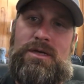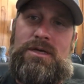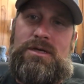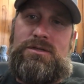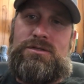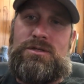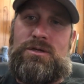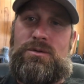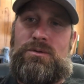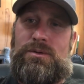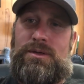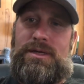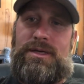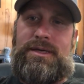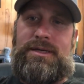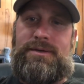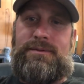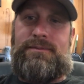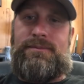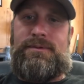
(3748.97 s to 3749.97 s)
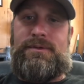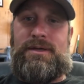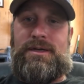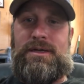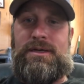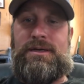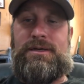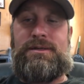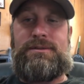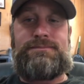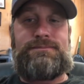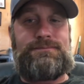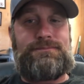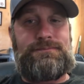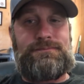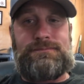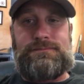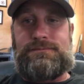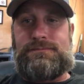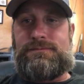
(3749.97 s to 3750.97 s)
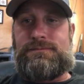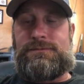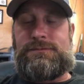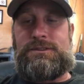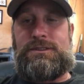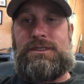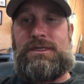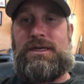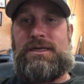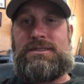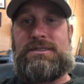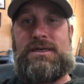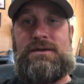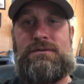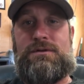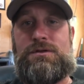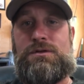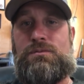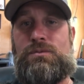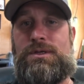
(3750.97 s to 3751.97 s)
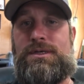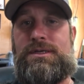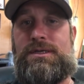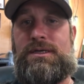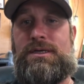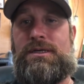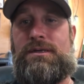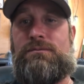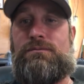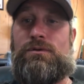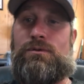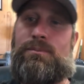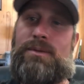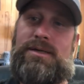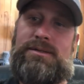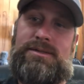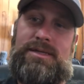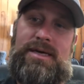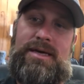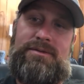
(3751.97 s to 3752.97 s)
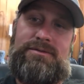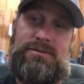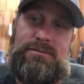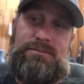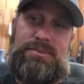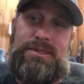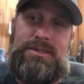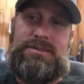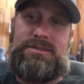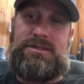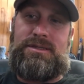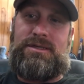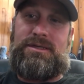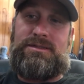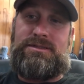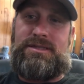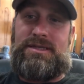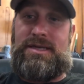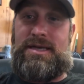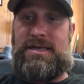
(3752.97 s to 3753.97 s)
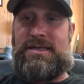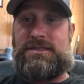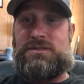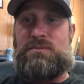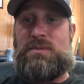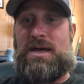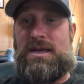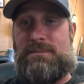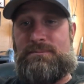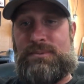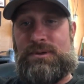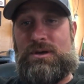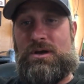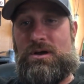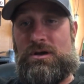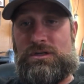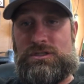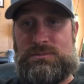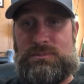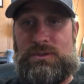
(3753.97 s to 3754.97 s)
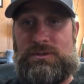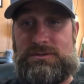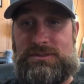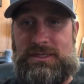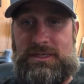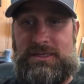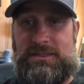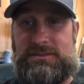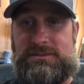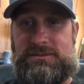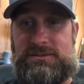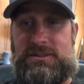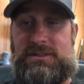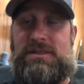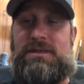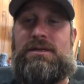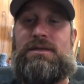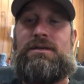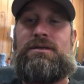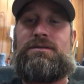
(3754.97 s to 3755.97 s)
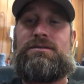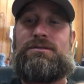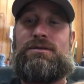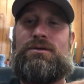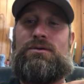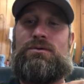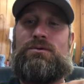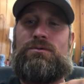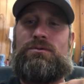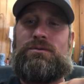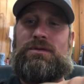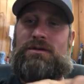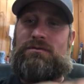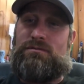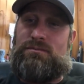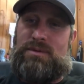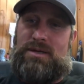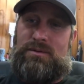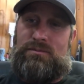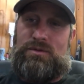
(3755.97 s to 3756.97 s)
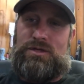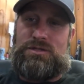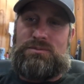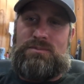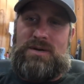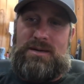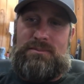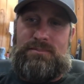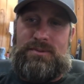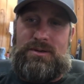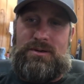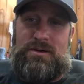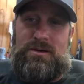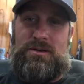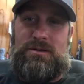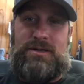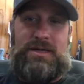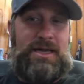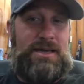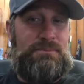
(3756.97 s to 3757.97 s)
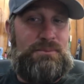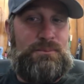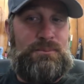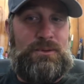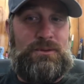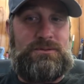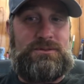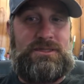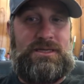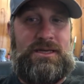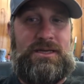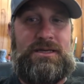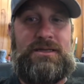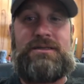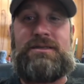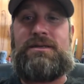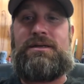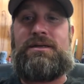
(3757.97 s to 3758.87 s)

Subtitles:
So, hey, you guys have a good weekend. We're about to have some pizza. Today is Mike Bernard's birthday. So everybody wish Mike Bernard happy birthday.